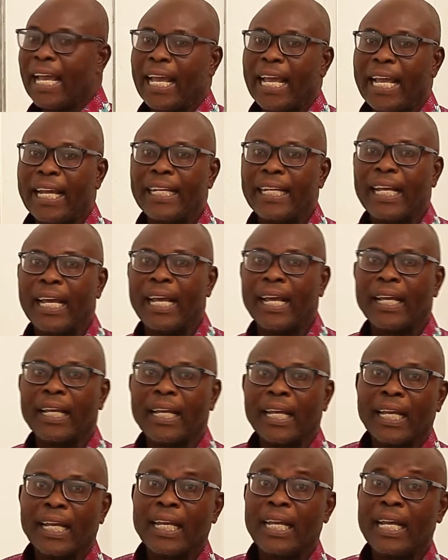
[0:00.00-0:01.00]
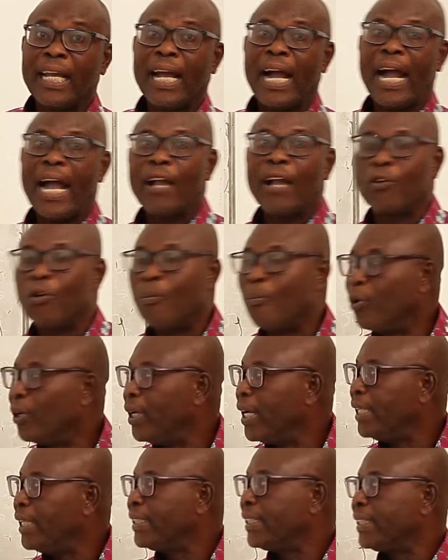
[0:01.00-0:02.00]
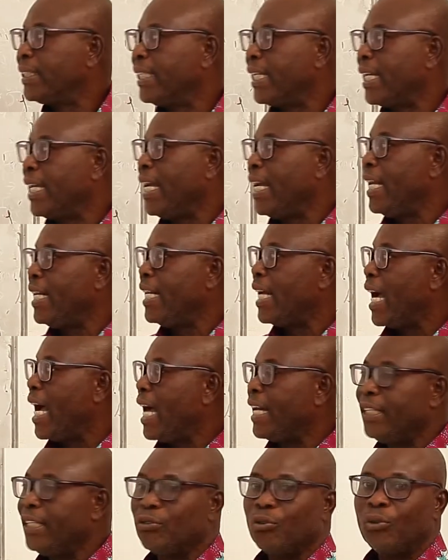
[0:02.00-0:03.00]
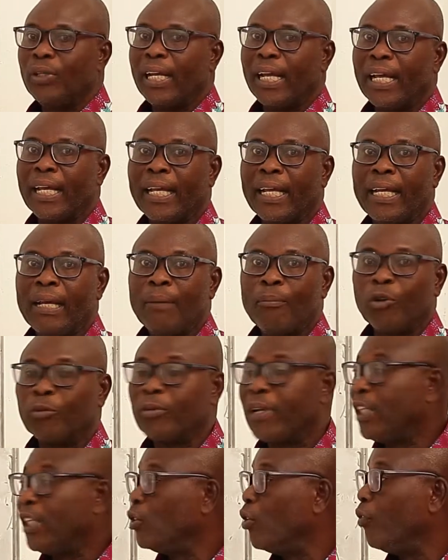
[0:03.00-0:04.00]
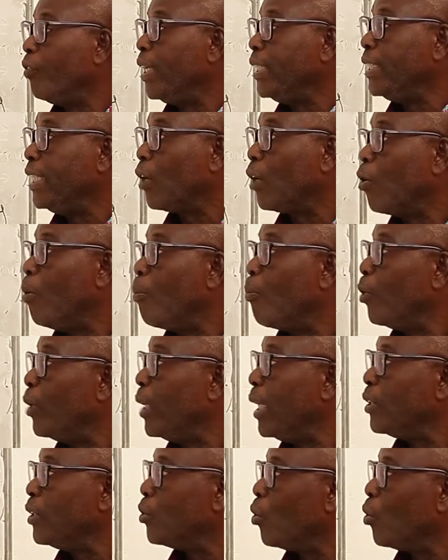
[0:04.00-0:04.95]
the I components, then add it to the multiplication of the j components. So